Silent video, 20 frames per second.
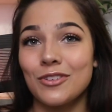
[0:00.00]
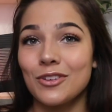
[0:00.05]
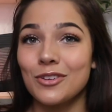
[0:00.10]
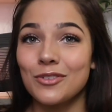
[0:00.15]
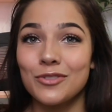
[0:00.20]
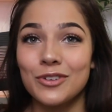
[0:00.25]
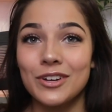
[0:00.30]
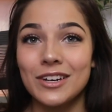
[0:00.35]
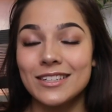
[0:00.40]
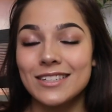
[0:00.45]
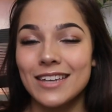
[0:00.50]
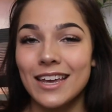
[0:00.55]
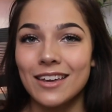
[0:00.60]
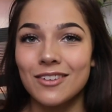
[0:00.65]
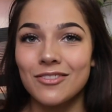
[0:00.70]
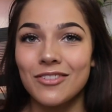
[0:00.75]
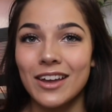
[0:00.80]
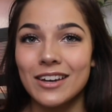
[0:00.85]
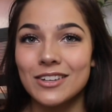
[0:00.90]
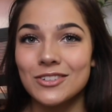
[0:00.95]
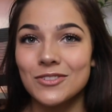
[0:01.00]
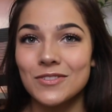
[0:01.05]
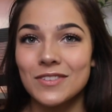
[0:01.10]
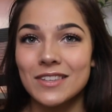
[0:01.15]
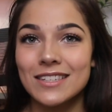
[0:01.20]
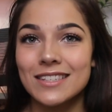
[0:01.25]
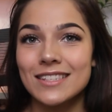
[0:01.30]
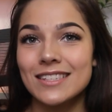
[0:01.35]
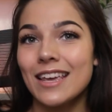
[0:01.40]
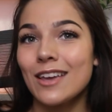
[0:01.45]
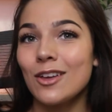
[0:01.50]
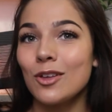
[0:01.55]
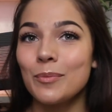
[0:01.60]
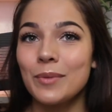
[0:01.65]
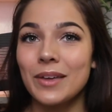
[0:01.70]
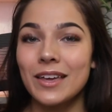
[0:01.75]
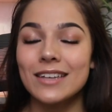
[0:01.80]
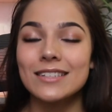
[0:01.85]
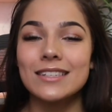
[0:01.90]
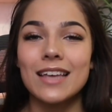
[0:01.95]
feel free to take advantage of the sale
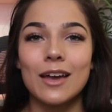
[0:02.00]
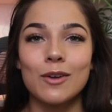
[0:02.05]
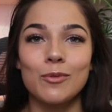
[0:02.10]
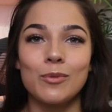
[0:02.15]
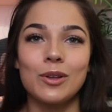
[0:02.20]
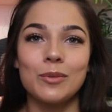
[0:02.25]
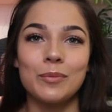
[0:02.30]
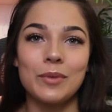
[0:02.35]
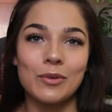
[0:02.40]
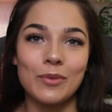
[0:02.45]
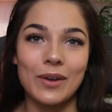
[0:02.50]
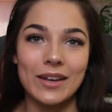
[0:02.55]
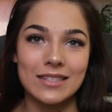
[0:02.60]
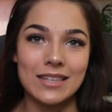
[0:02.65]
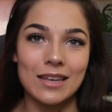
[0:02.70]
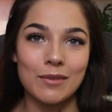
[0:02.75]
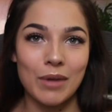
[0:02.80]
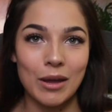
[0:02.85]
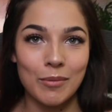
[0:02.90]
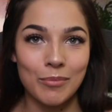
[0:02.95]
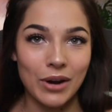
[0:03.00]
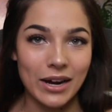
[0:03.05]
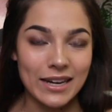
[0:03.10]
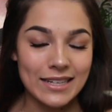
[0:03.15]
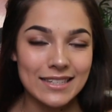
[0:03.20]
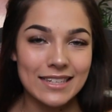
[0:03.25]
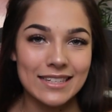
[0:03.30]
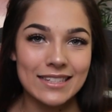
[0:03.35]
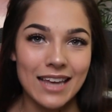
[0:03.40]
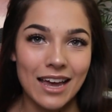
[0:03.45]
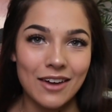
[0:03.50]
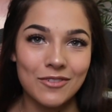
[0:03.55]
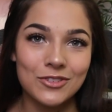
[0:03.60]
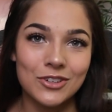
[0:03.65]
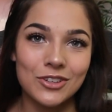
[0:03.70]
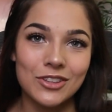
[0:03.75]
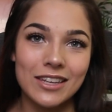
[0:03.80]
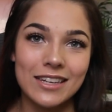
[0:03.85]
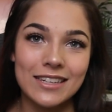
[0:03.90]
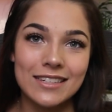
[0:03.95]
because I will be raising my prices
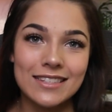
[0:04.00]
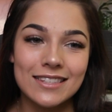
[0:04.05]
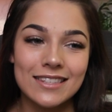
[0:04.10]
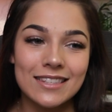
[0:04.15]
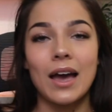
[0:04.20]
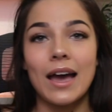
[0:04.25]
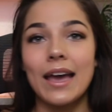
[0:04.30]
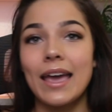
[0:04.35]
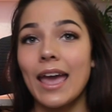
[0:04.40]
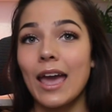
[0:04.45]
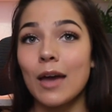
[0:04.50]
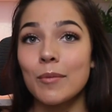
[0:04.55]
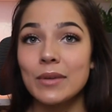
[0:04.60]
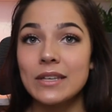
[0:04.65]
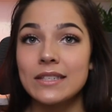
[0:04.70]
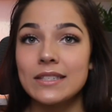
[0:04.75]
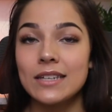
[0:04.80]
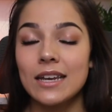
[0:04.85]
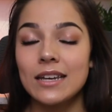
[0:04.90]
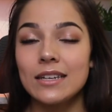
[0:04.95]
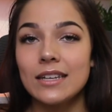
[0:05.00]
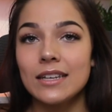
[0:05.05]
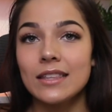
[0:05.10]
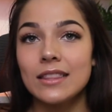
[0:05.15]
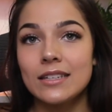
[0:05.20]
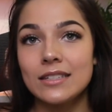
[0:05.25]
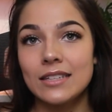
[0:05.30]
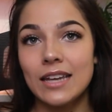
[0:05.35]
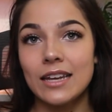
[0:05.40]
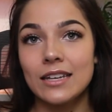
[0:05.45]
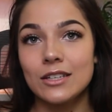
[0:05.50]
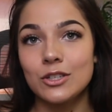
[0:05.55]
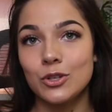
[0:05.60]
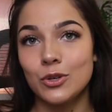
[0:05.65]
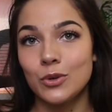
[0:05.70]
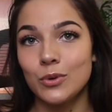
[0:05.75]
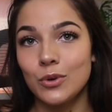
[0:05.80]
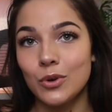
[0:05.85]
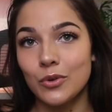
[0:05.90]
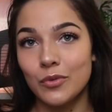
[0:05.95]
after this. I am extending the date
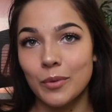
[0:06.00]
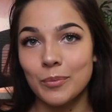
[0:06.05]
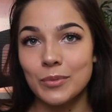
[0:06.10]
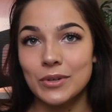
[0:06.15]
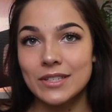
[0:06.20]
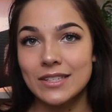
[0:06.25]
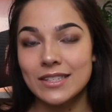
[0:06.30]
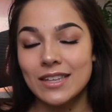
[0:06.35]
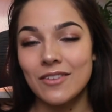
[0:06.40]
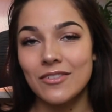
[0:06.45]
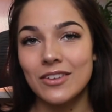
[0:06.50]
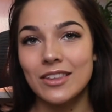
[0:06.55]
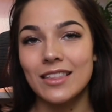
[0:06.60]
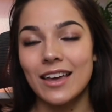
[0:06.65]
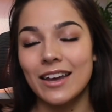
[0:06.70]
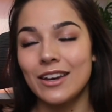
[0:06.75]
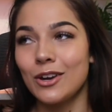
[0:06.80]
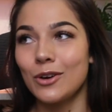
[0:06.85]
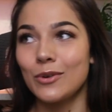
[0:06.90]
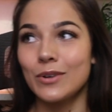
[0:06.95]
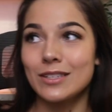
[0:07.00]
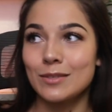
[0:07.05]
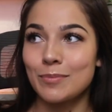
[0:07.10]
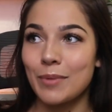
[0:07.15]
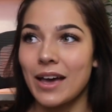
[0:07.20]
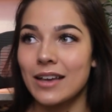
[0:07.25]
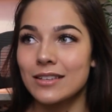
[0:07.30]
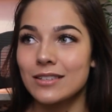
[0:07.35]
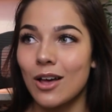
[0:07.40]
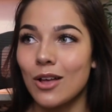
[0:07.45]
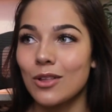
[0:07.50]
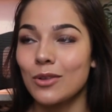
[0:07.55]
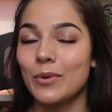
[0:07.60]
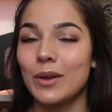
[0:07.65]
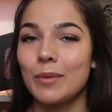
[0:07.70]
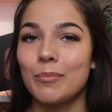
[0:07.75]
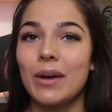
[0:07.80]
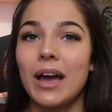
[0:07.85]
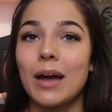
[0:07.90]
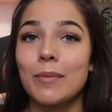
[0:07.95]
to November 7th. I know it's past
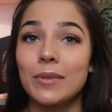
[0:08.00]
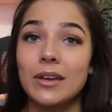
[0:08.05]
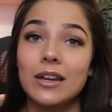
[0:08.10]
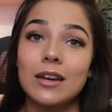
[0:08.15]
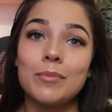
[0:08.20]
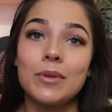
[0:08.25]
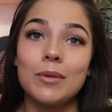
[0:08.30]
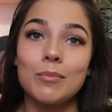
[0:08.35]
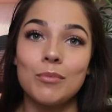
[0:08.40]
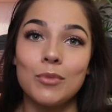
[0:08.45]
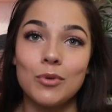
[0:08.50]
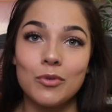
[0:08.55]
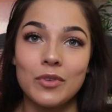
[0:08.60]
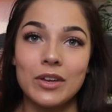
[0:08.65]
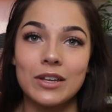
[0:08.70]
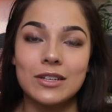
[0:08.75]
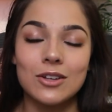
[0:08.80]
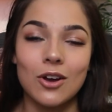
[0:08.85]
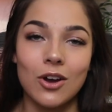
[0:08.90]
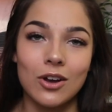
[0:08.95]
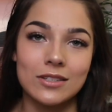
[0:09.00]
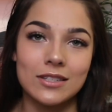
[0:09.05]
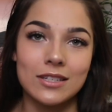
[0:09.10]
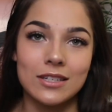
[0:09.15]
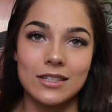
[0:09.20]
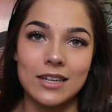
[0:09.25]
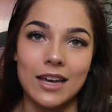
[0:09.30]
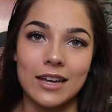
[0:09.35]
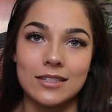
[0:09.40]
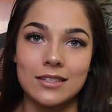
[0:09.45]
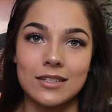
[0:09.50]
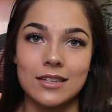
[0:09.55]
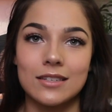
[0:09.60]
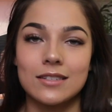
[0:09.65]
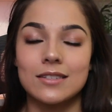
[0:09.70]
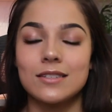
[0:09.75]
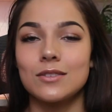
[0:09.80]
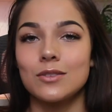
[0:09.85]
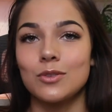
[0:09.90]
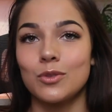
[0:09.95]
Halloween, but I'm gonna be moving to Austin,
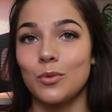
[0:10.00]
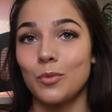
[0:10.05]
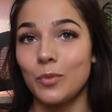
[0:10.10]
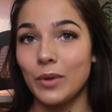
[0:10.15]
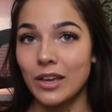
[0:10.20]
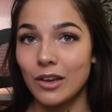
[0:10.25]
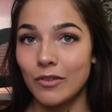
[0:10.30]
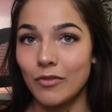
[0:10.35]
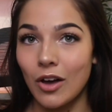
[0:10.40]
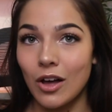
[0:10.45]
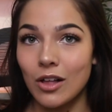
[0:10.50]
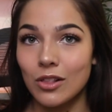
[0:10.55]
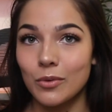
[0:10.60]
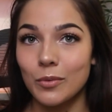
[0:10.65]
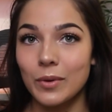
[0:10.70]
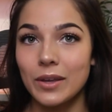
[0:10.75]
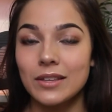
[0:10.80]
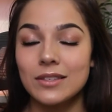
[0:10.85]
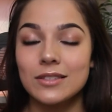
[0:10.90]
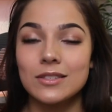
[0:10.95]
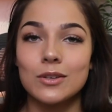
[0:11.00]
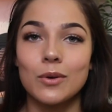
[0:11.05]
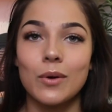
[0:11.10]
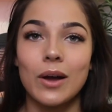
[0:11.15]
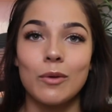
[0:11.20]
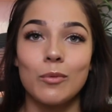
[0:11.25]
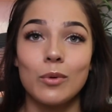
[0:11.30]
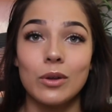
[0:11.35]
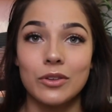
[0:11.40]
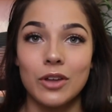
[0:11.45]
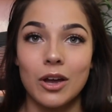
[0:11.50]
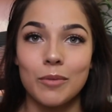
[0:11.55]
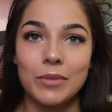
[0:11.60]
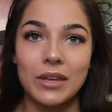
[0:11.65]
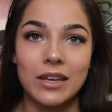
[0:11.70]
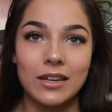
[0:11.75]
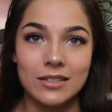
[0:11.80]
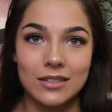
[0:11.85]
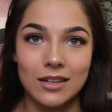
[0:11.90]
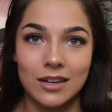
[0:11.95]
Texas the week of Halloween, so I will not be
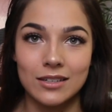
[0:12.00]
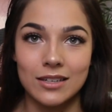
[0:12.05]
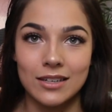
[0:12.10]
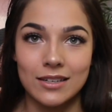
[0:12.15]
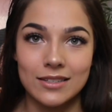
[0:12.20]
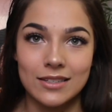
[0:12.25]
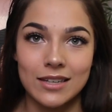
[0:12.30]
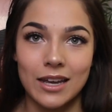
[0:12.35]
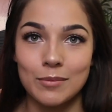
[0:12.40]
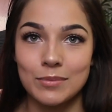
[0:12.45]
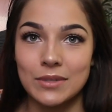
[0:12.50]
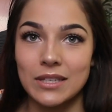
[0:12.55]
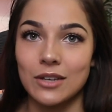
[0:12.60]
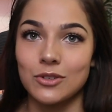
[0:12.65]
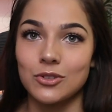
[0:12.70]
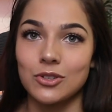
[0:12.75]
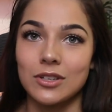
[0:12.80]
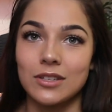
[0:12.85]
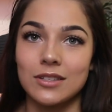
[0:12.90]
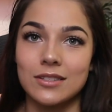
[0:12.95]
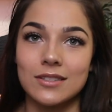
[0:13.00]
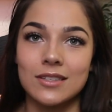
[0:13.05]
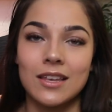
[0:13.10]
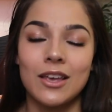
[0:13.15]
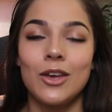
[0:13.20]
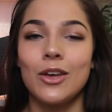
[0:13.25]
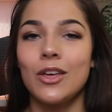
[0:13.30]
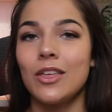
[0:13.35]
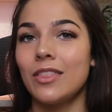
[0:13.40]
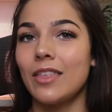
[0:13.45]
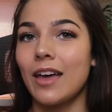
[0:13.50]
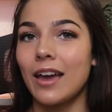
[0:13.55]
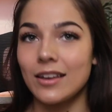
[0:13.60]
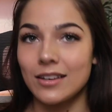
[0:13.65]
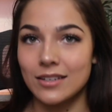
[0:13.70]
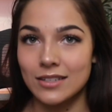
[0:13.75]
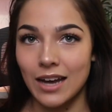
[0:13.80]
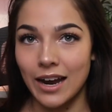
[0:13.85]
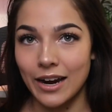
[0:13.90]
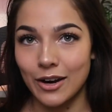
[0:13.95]
conducting Skype sessions that
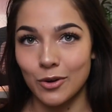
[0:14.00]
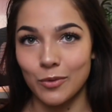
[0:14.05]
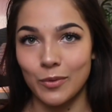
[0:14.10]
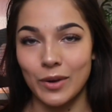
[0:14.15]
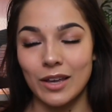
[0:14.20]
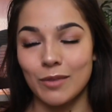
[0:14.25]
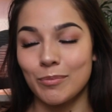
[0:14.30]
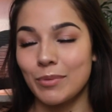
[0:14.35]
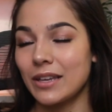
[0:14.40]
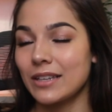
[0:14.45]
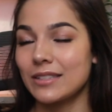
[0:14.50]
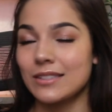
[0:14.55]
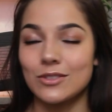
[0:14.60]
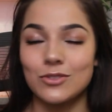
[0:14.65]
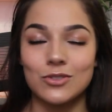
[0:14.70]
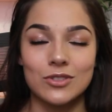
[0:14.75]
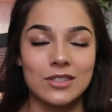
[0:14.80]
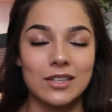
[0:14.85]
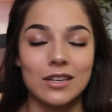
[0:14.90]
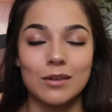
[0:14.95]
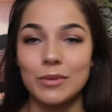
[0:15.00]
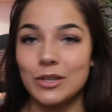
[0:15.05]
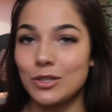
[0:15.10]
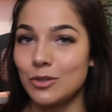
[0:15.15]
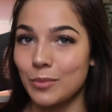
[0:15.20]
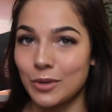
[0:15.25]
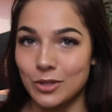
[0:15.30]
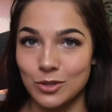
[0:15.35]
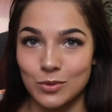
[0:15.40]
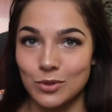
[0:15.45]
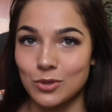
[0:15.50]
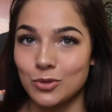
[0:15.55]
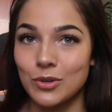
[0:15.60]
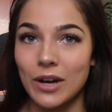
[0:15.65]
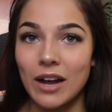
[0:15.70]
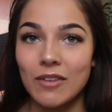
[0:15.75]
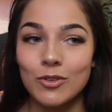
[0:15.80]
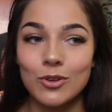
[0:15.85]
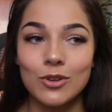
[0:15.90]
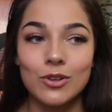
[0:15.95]
entire week because it's just gonna be too much with
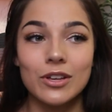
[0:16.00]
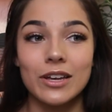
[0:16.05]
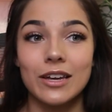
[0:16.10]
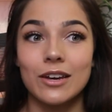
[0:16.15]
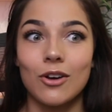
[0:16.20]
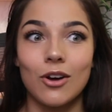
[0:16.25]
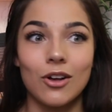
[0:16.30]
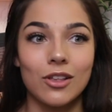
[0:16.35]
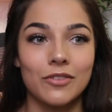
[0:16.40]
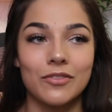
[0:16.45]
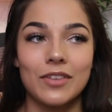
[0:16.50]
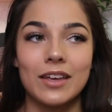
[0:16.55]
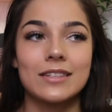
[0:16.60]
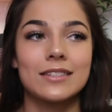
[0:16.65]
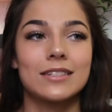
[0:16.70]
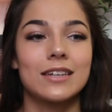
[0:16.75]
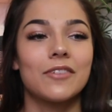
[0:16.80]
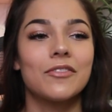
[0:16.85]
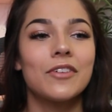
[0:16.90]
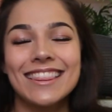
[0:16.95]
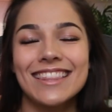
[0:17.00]
travel and all of that stuff.